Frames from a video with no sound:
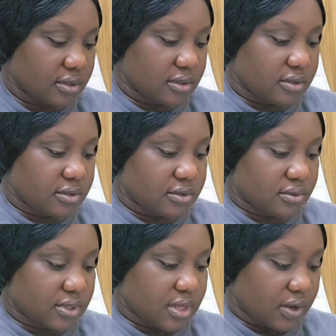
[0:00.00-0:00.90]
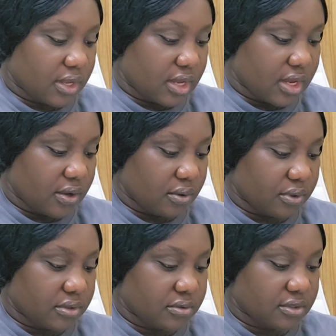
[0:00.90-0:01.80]
So now here you're going
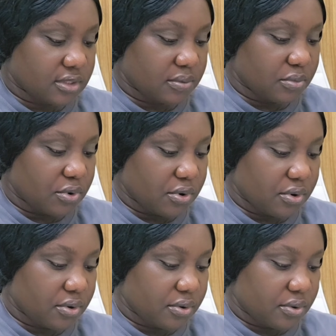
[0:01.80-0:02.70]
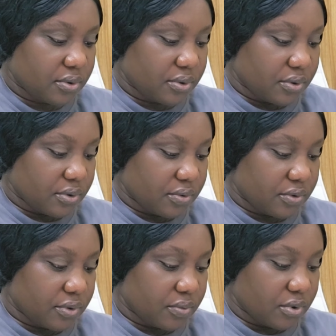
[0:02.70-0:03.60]
to see more
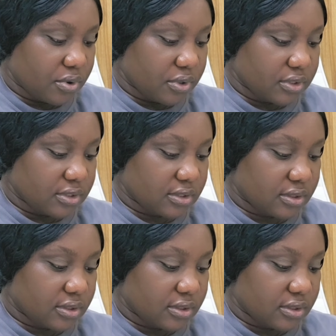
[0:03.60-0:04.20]
rewards.